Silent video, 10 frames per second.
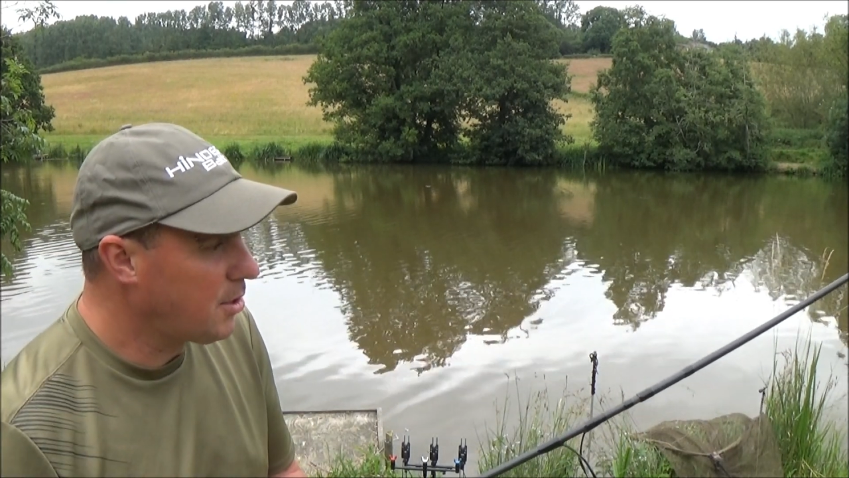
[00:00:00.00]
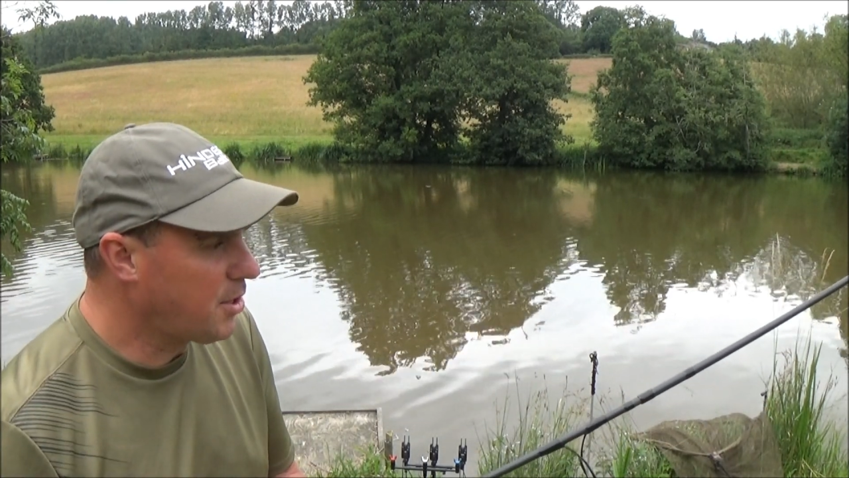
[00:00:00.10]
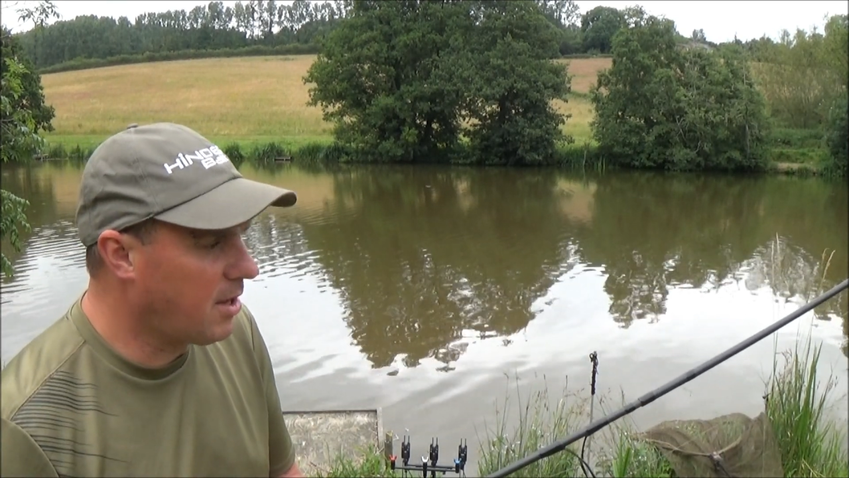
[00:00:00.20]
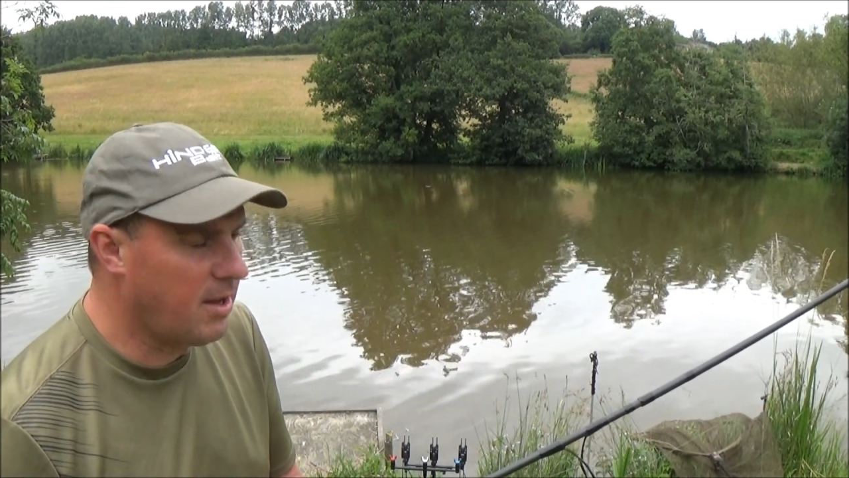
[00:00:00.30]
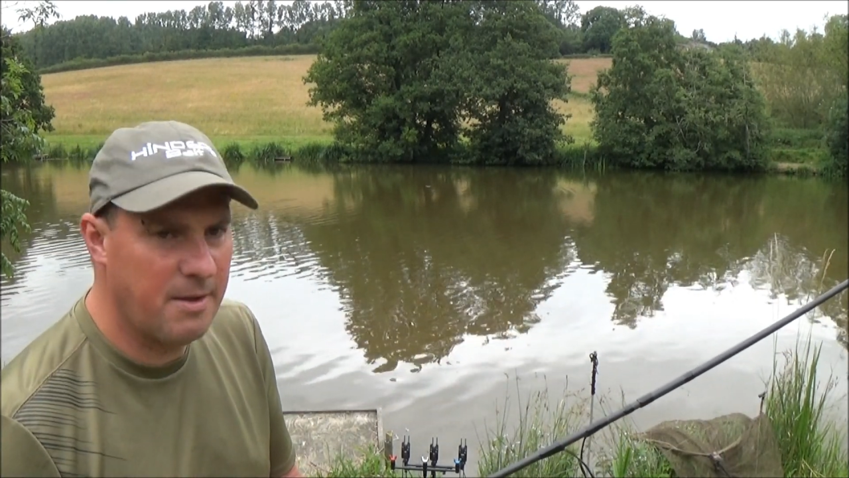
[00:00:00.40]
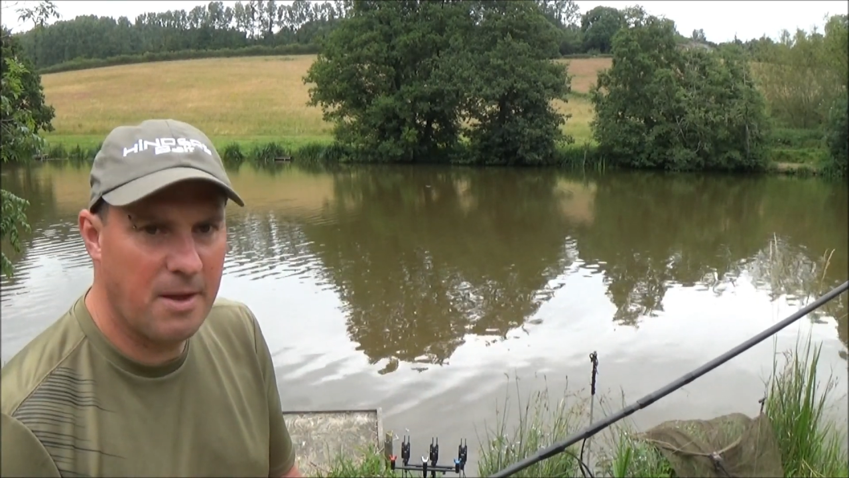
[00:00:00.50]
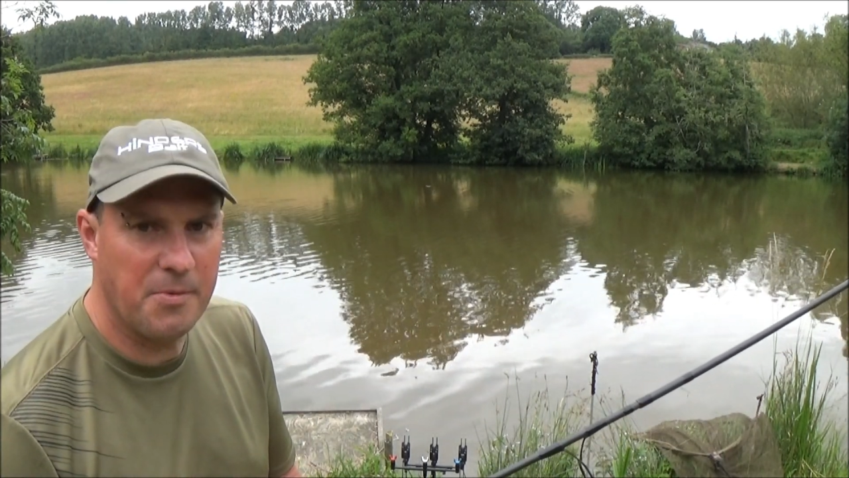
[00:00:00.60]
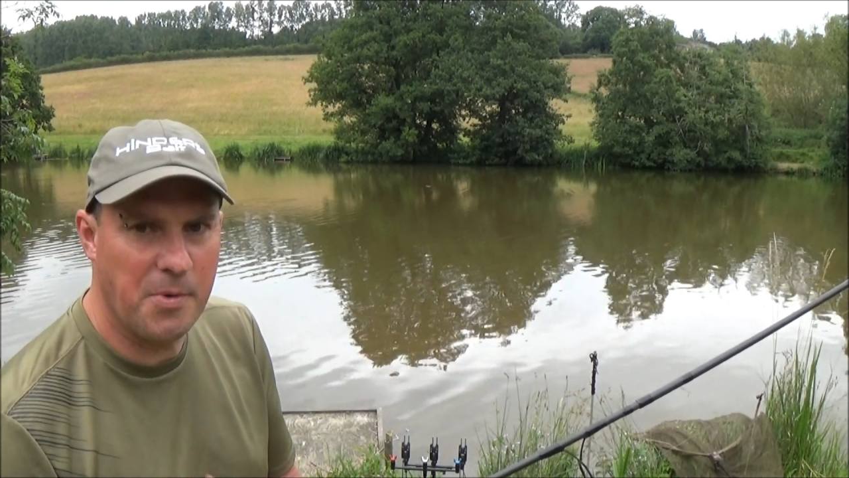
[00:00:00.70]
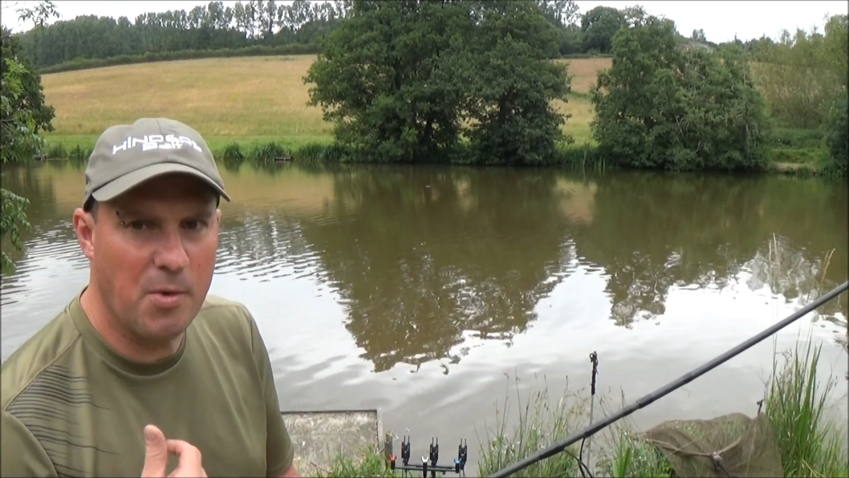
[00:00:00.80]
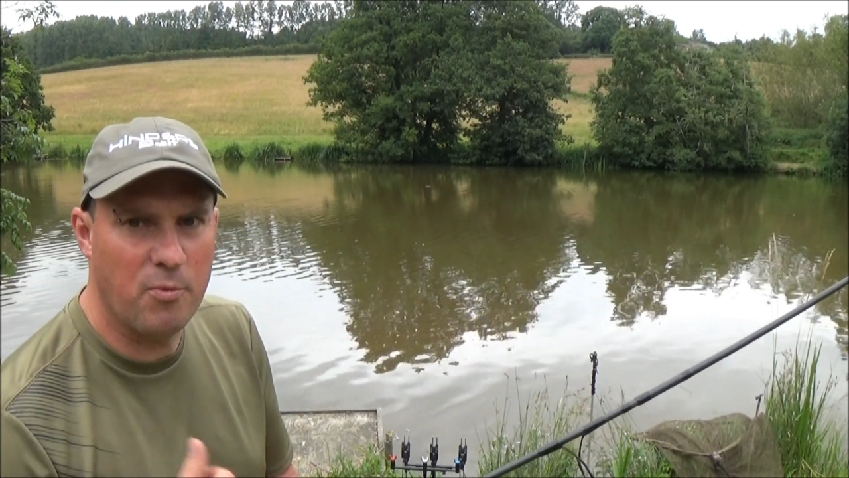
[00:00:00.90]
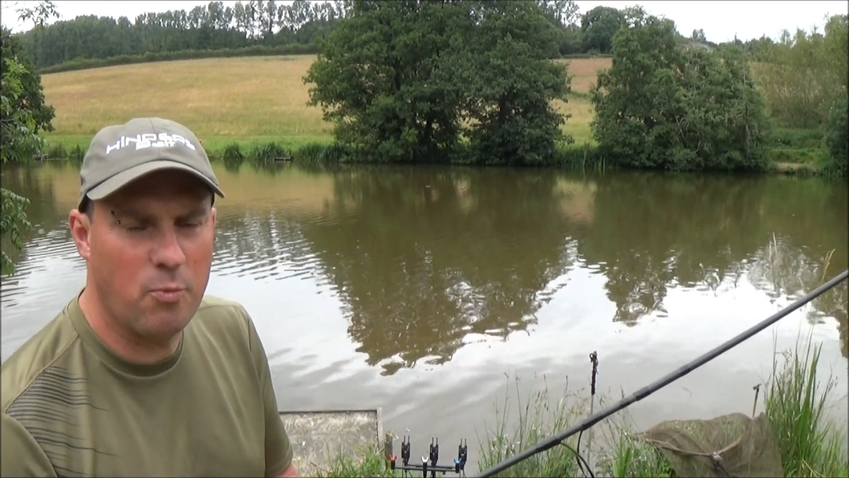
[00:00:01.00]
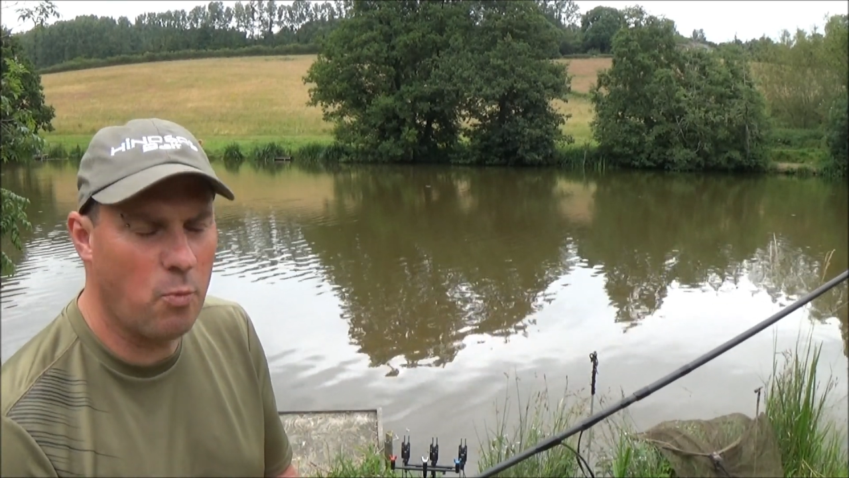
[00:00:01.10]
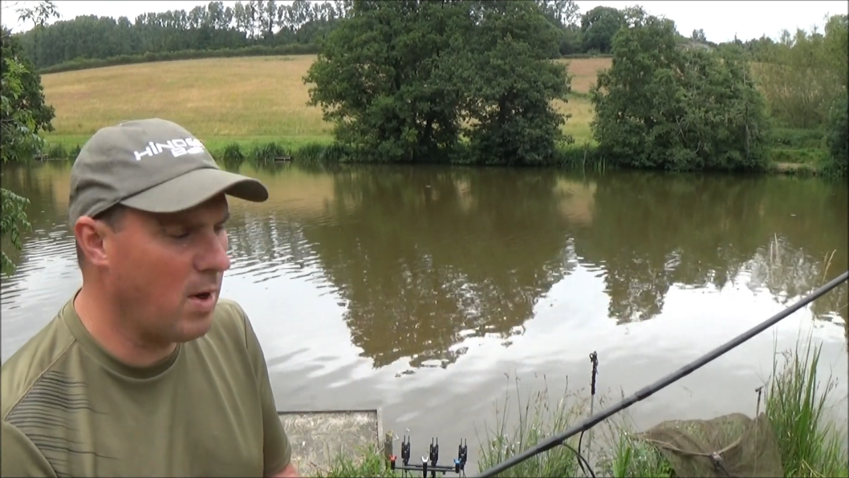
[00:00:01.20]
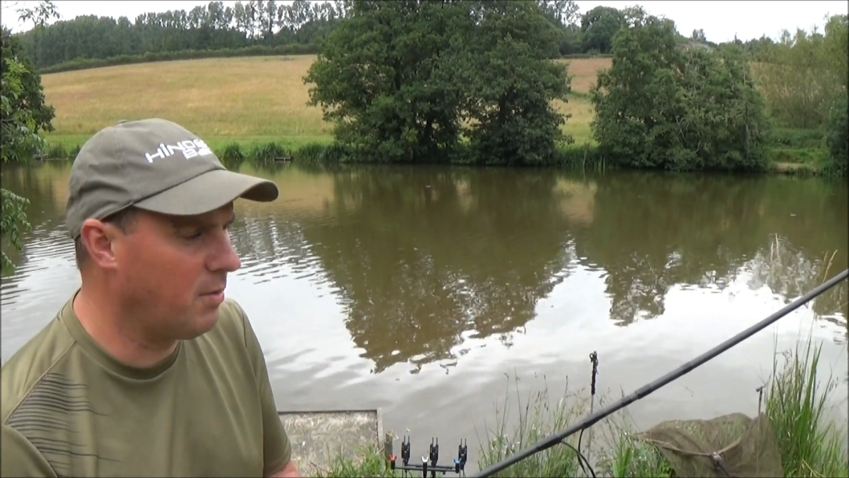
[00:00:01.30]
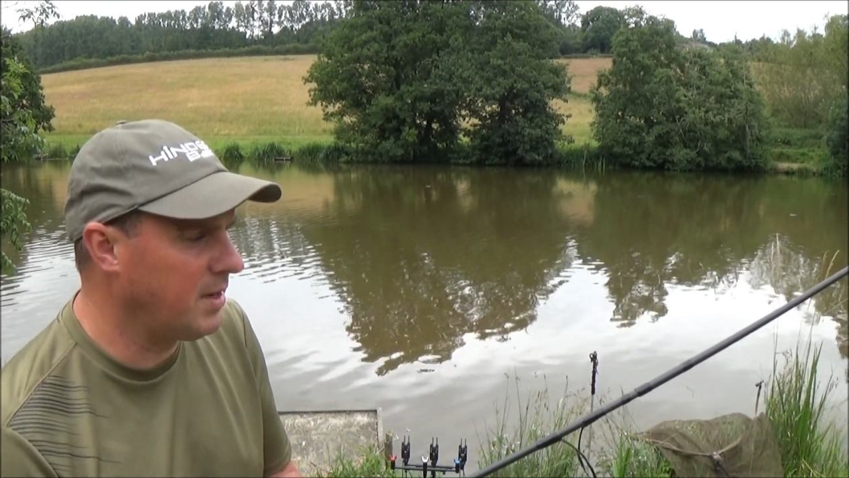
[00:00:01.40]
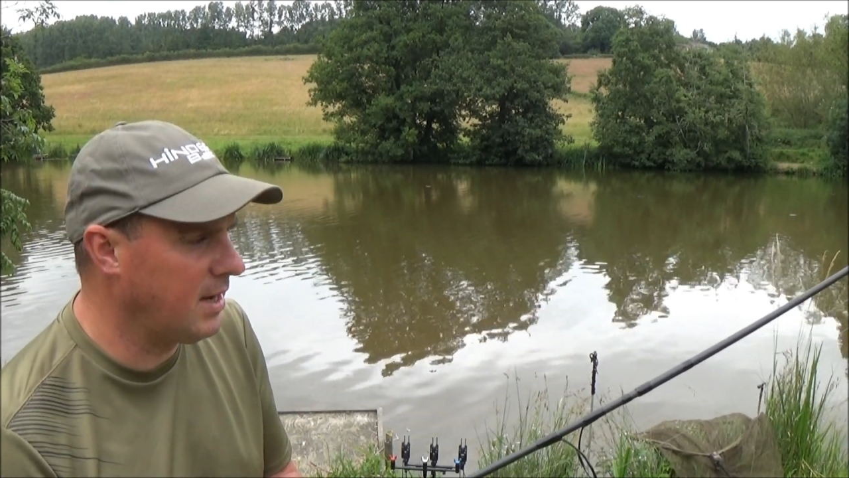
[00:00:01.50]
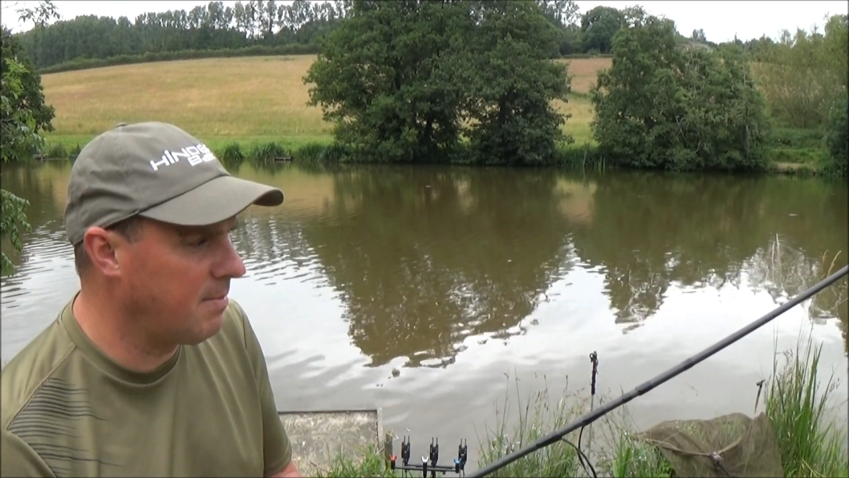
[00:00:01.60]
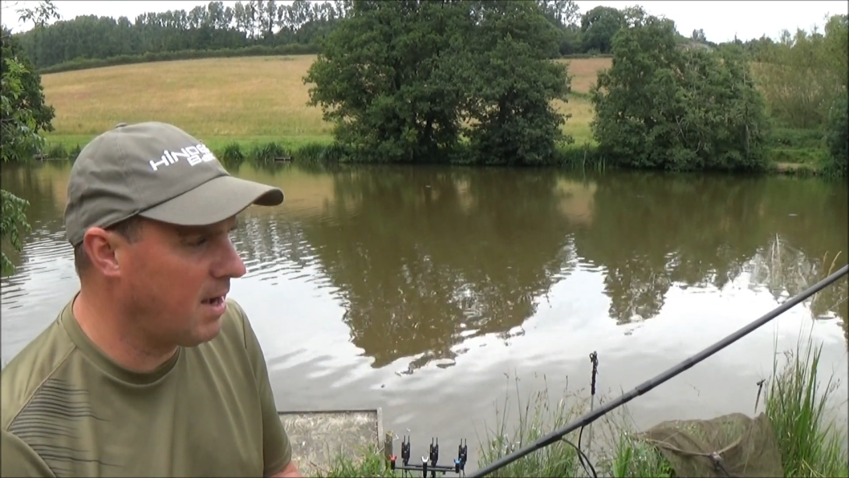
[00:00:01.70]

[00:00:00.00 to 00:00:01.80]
So I wound in